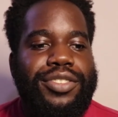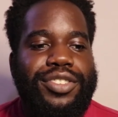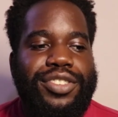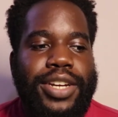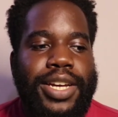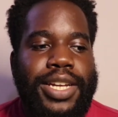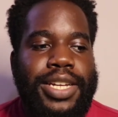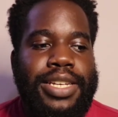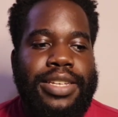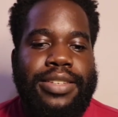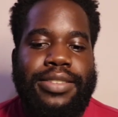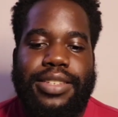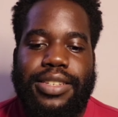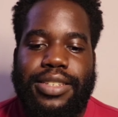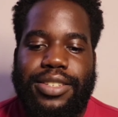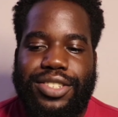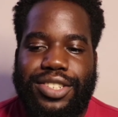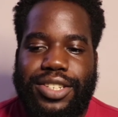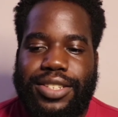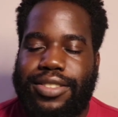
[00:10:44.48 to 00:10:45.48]
Atreides
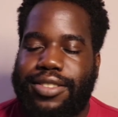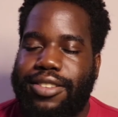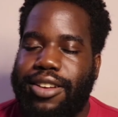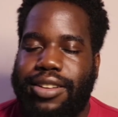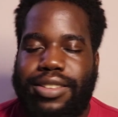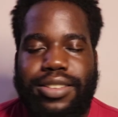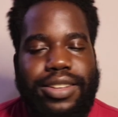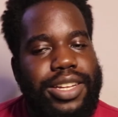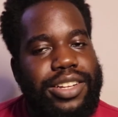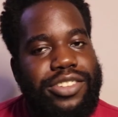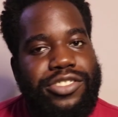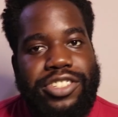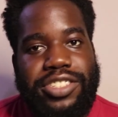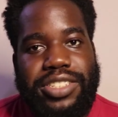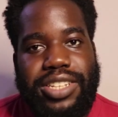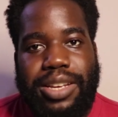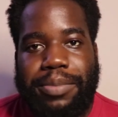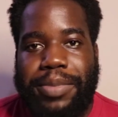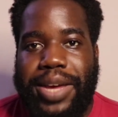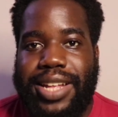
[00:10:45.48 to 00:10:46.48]
is just not an
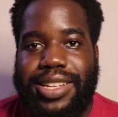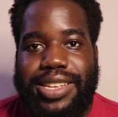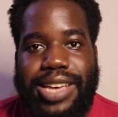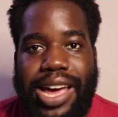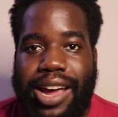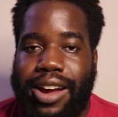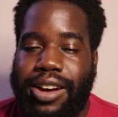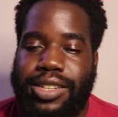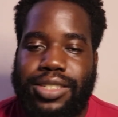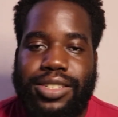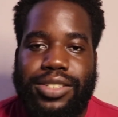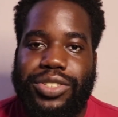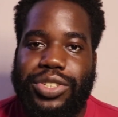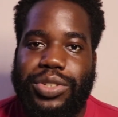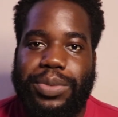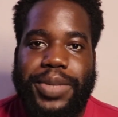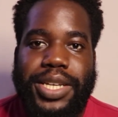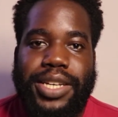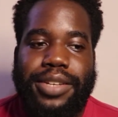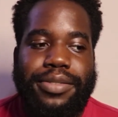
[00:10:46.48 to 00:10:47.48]
interesting main character
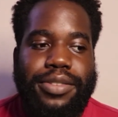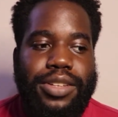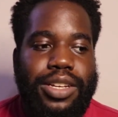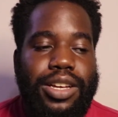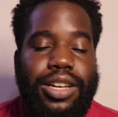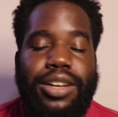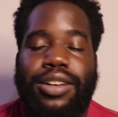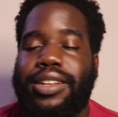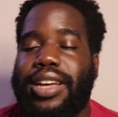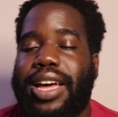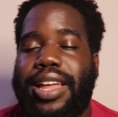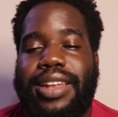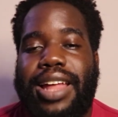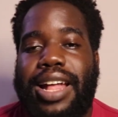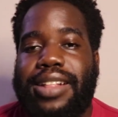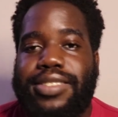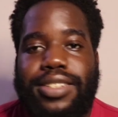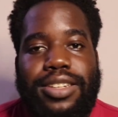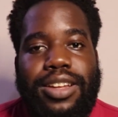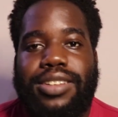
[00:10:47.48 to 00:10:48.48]
to me. And
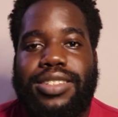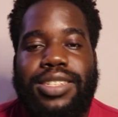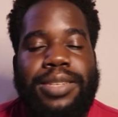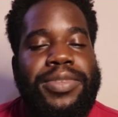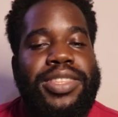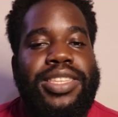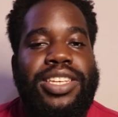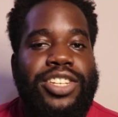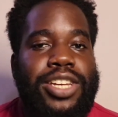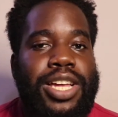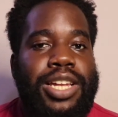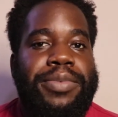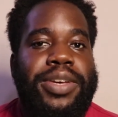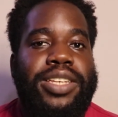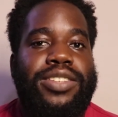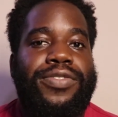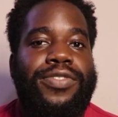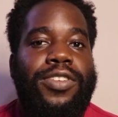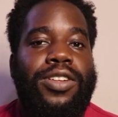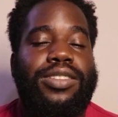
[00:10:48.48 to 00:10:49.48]
that's not Timothée
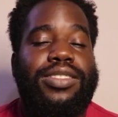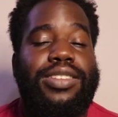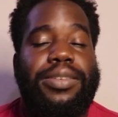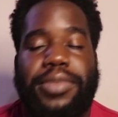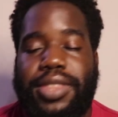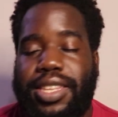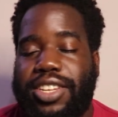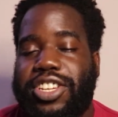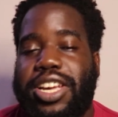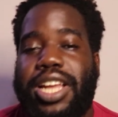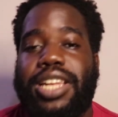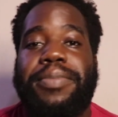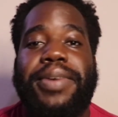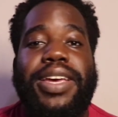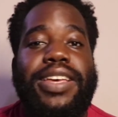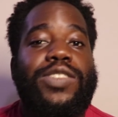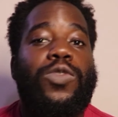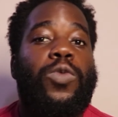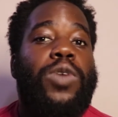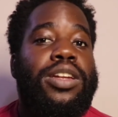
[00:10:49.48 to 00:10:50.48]
Chalamet's fault. Timothée
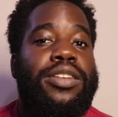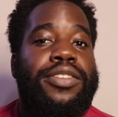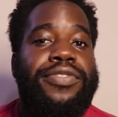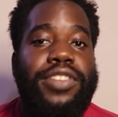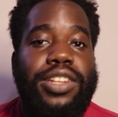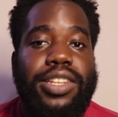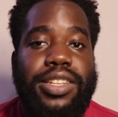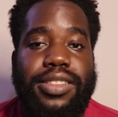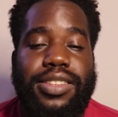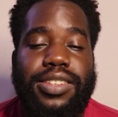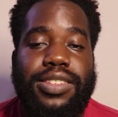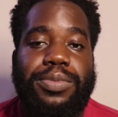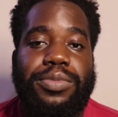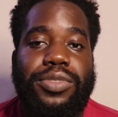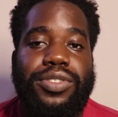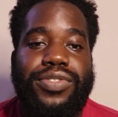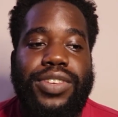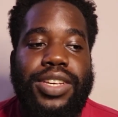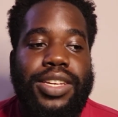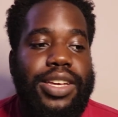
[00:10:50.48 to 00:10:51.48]
Chalamet is wonderful in this
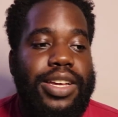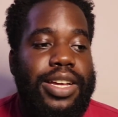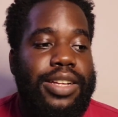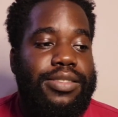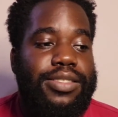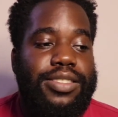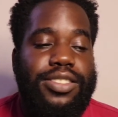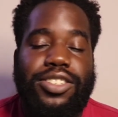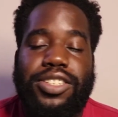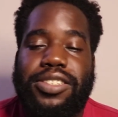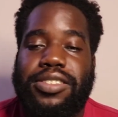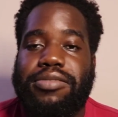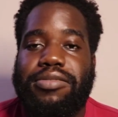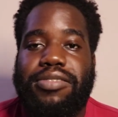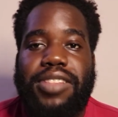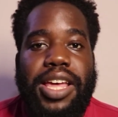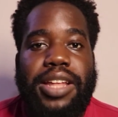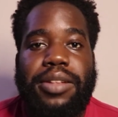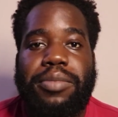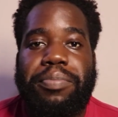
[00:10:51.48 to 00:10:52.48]
movie. It's
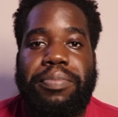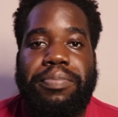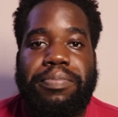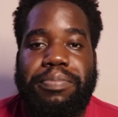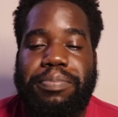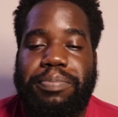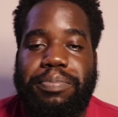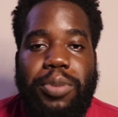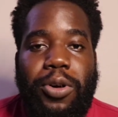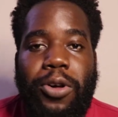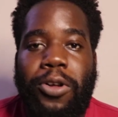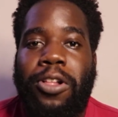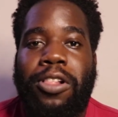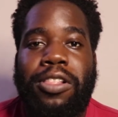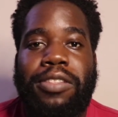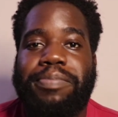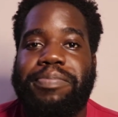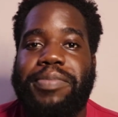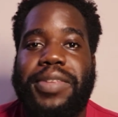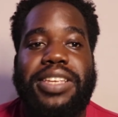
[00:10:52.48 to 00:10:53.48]
just that
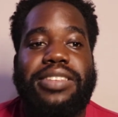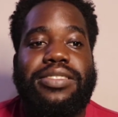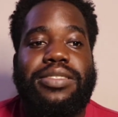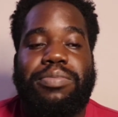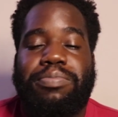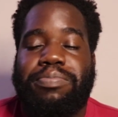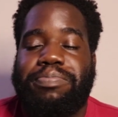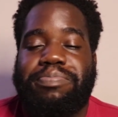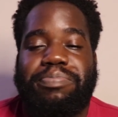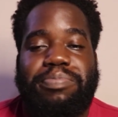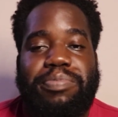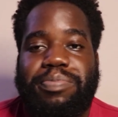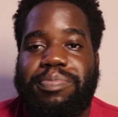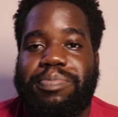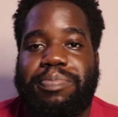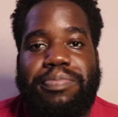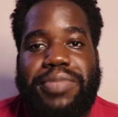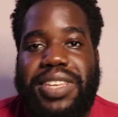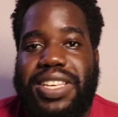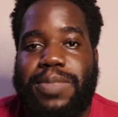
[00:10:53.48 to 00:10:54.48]
Paul is...
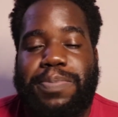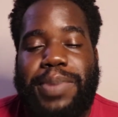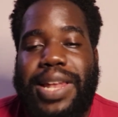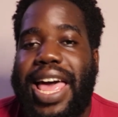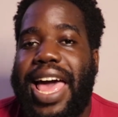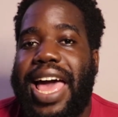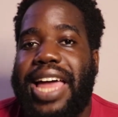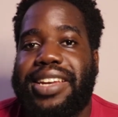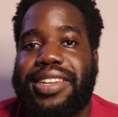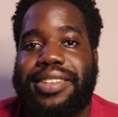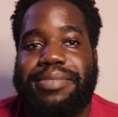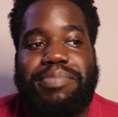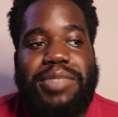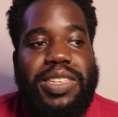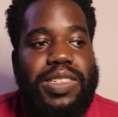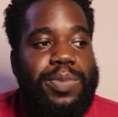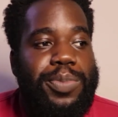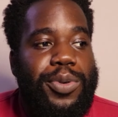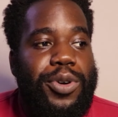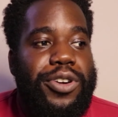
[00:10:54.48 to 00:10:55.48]
he's bland,
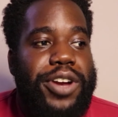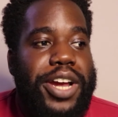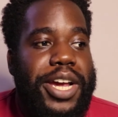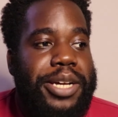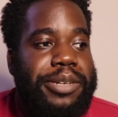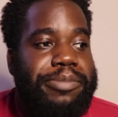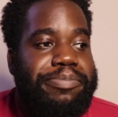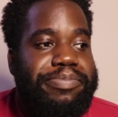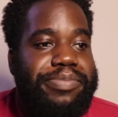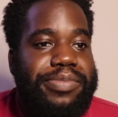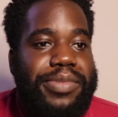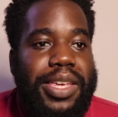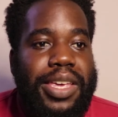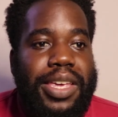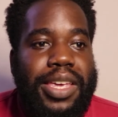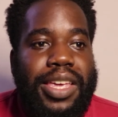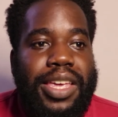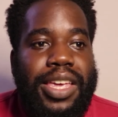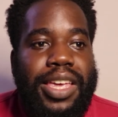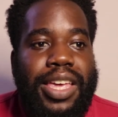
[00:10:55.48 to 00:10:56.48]
he's boring,
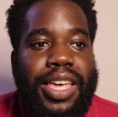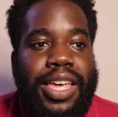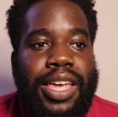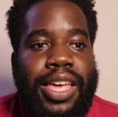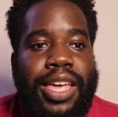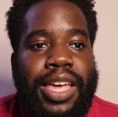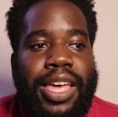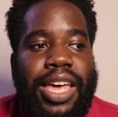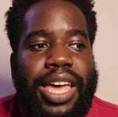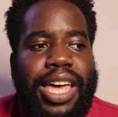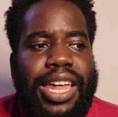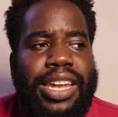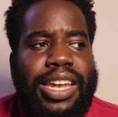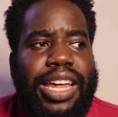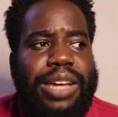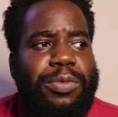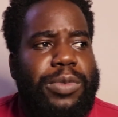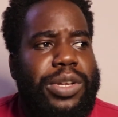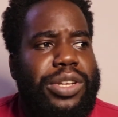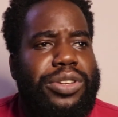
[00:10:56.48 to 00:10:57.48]

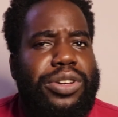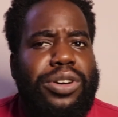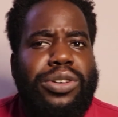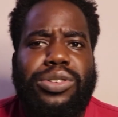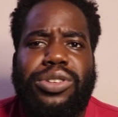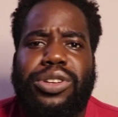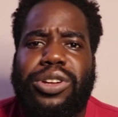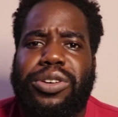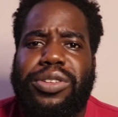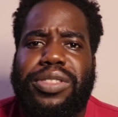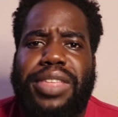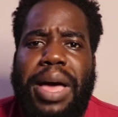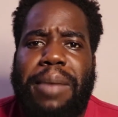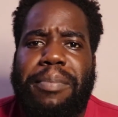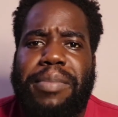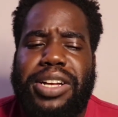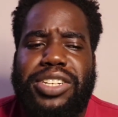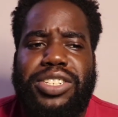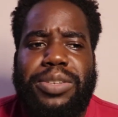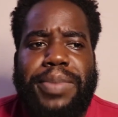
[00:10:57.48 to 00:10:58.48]
and we don't know
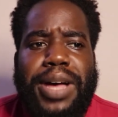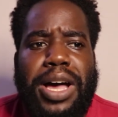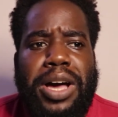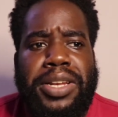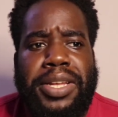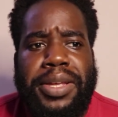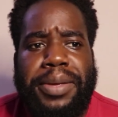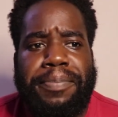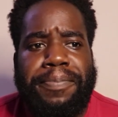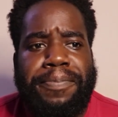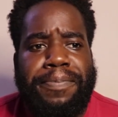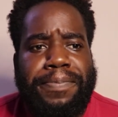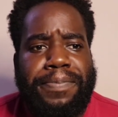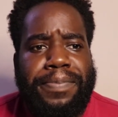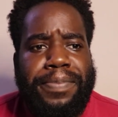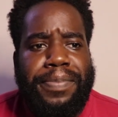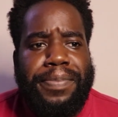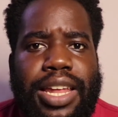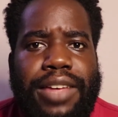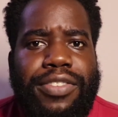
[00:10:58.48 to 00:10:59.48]
that much about him.
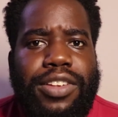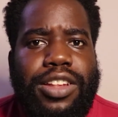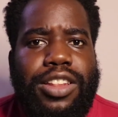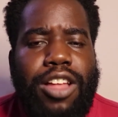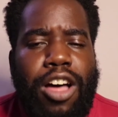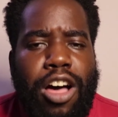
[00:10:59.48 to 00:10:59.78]
Neville